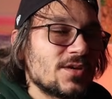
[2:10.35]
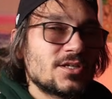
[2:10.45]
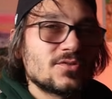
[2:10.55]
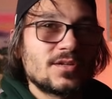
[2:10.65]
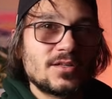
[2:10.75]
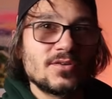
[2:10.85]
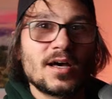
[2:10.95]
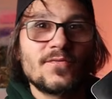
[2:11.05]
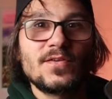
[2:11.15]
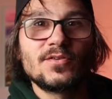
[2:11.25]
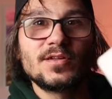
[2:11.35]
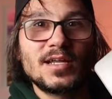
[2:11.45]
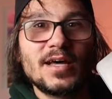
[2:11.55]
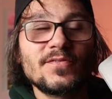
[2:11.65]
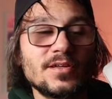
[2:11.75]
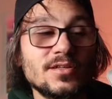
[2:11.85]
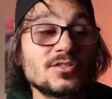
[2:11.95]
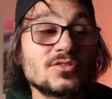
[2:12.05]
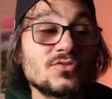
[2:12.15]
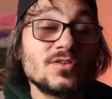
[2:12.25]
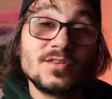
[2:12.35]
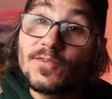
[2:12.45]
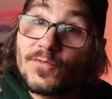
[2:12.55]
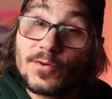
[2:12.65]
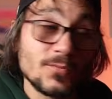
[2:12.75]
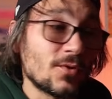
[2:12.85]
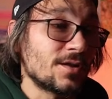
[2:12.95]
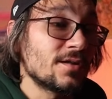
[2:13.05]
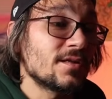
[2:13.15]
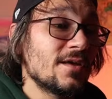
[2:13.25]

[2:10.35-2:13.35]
ratio that you have here on the 11-inch to a different one